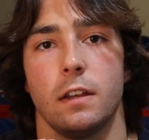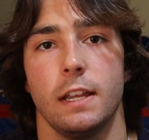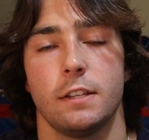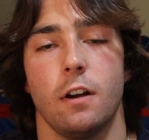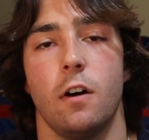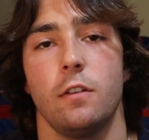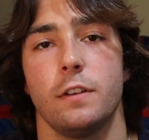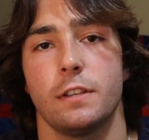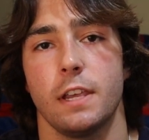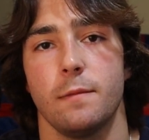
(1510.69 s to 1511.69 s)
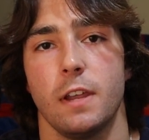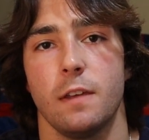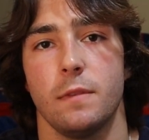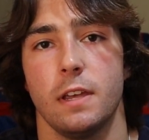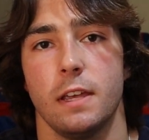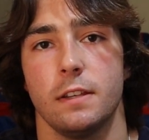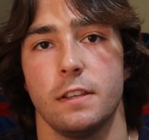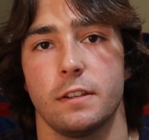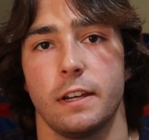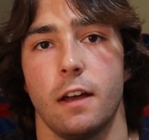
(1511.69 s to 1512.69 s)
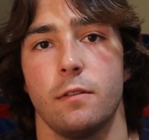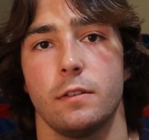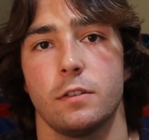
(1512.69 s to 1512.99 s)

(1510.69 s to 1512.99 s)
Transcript: it's all the same name as this account.